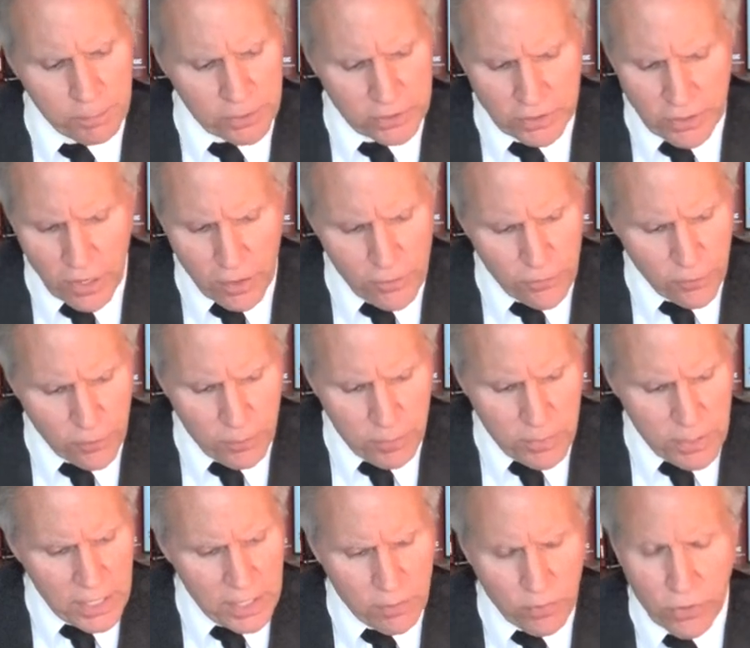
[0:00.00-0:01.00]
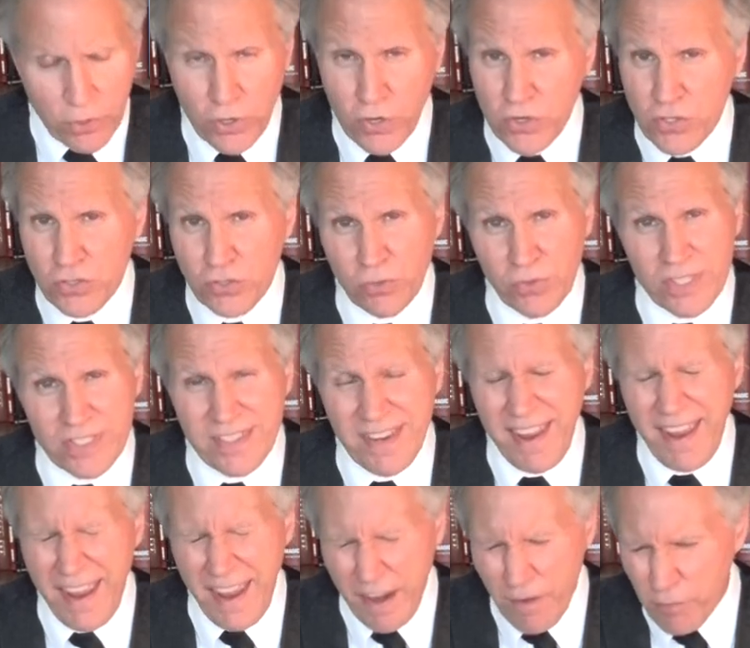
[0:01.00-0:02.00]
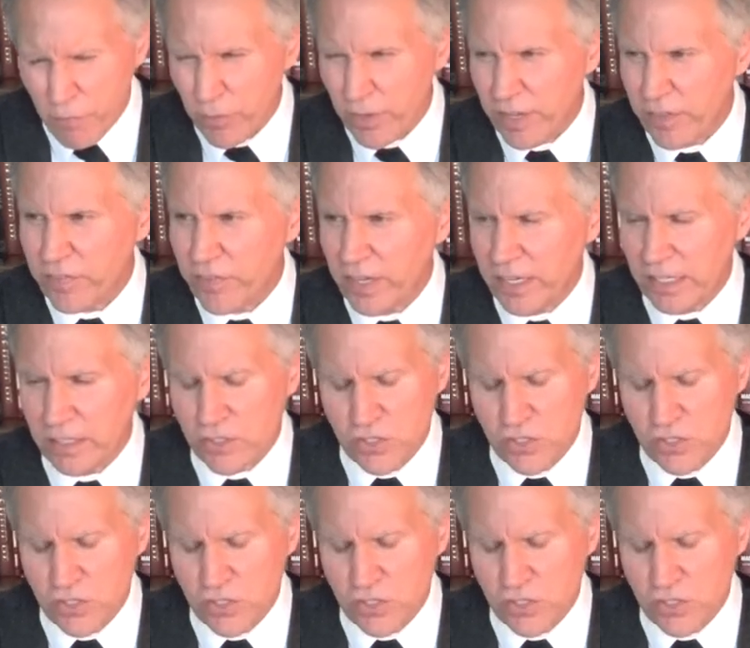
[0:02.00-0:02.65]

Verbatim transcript: no, for me rehearsal is everything.